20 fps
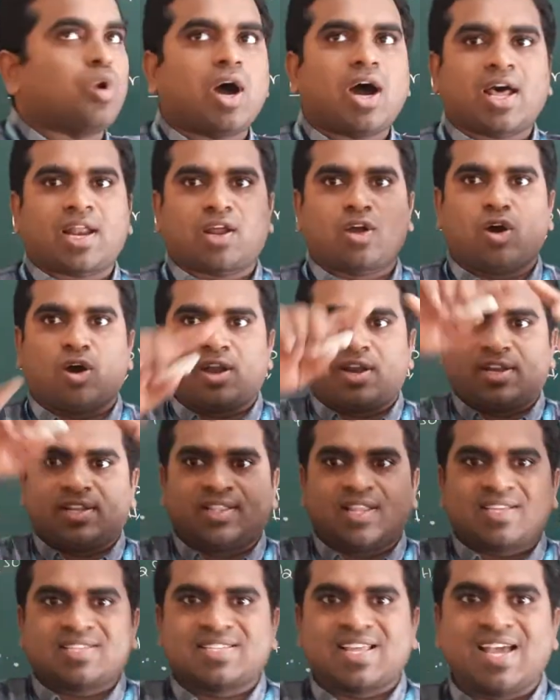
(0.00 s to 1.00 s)
argon,
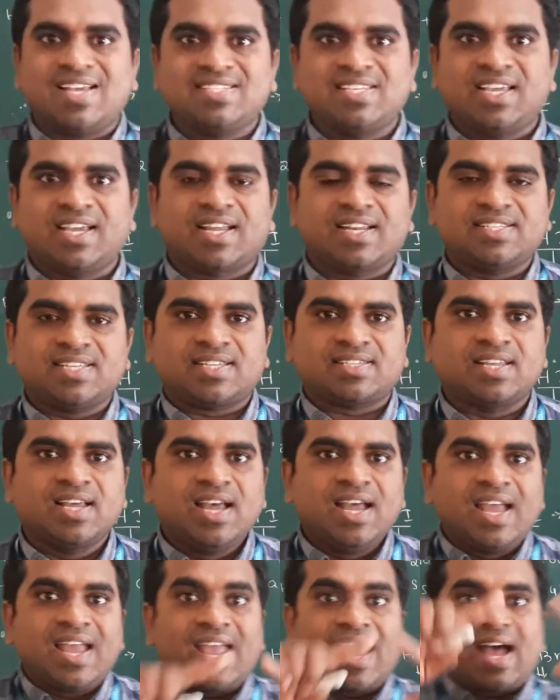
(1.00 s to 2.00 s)
the size
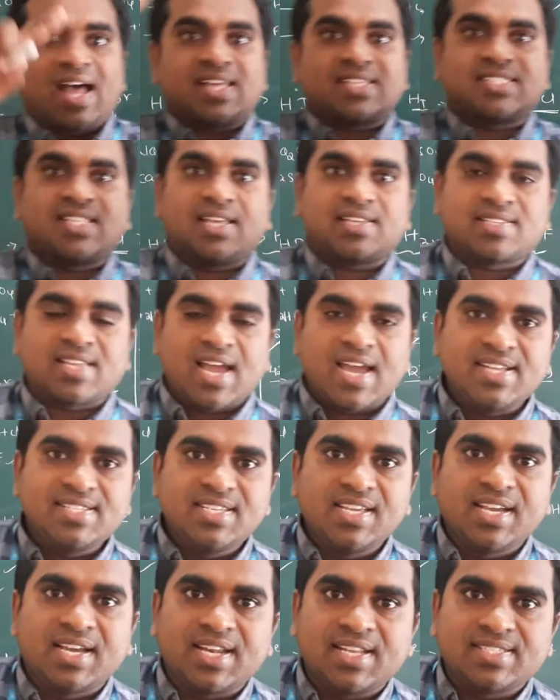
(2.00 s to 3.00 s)
increases. As the size
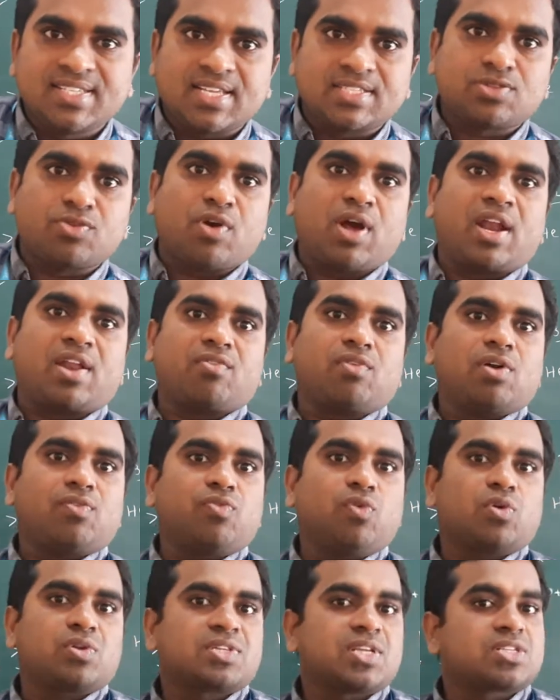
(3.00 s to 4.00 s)
increases, van der Waals
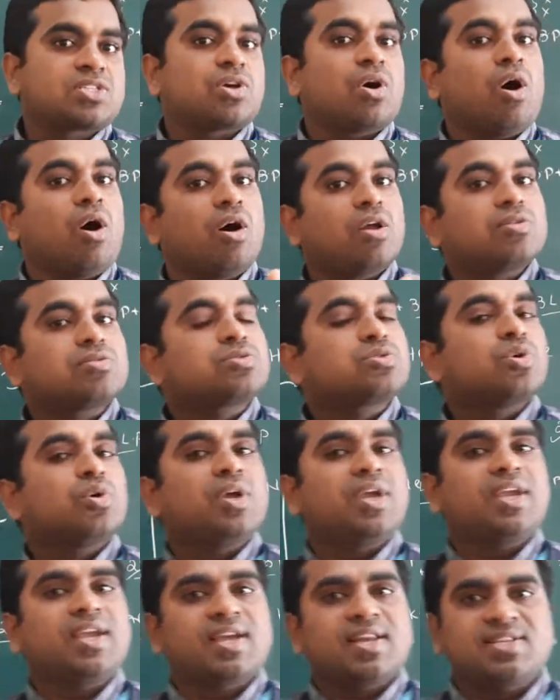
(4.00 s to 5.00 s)
forces also
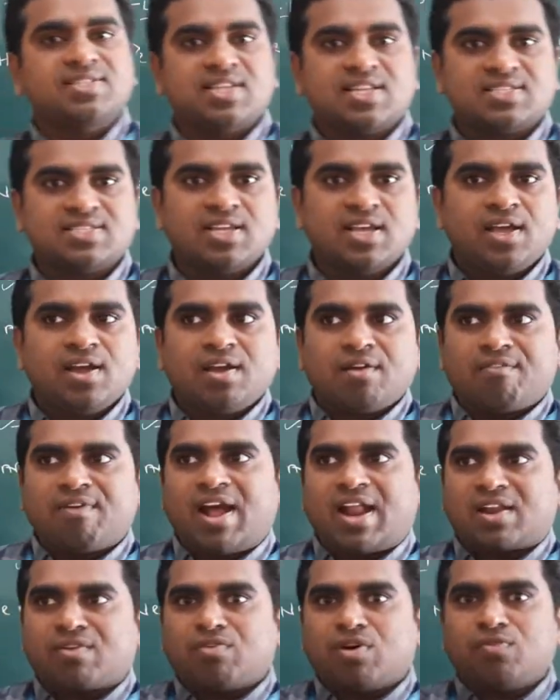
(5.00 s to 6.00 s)
increases.
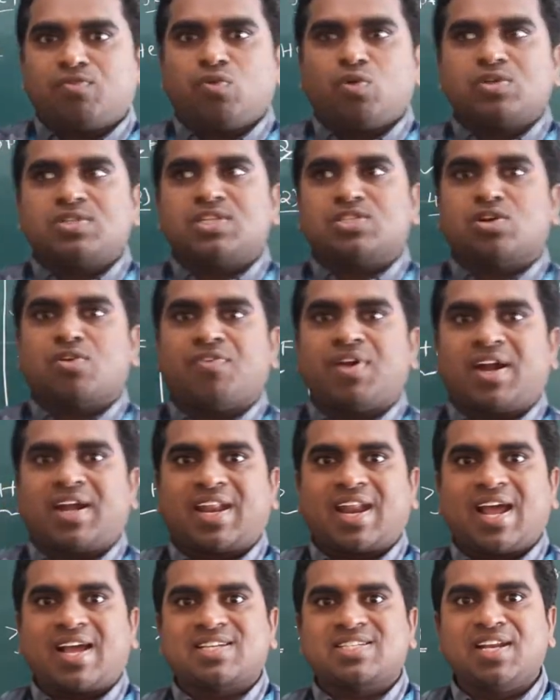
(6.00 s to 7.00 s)
Van der Waals forces of
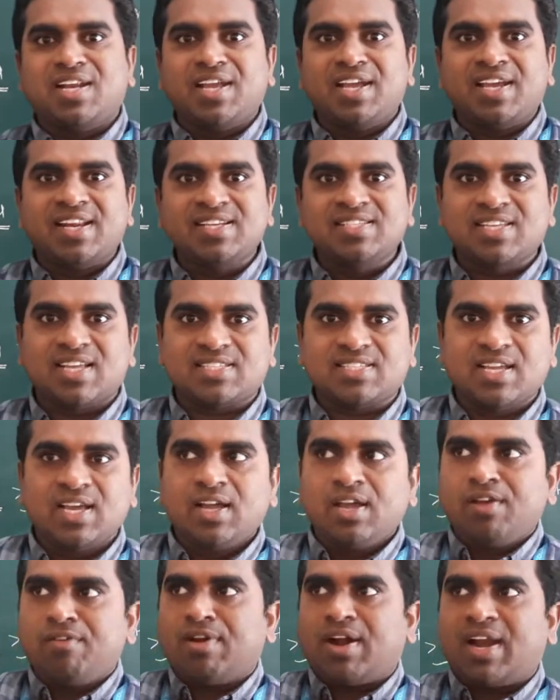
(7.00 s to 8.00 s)
attraction increases.
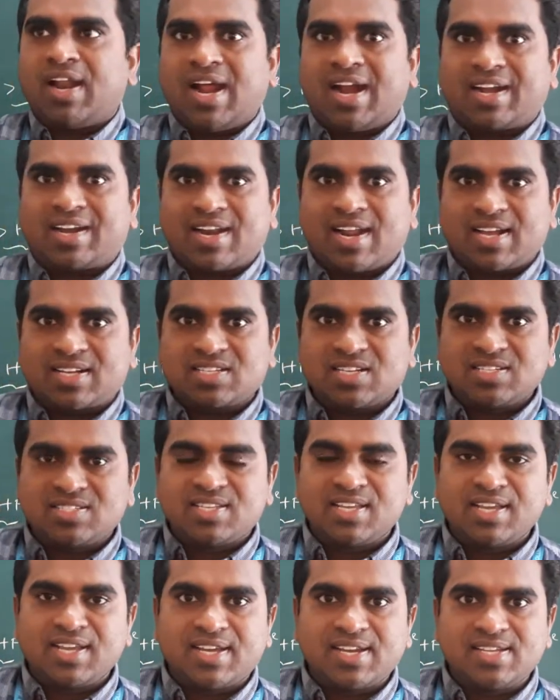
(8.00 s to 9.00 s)
When
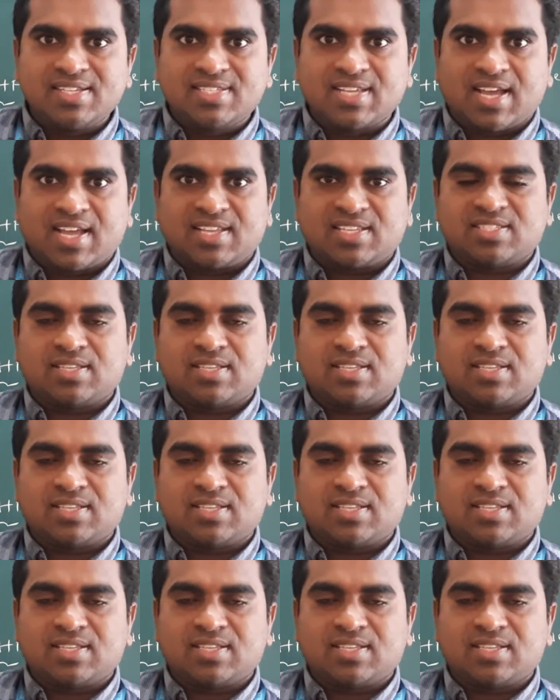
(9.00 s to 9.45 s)
attractions increases,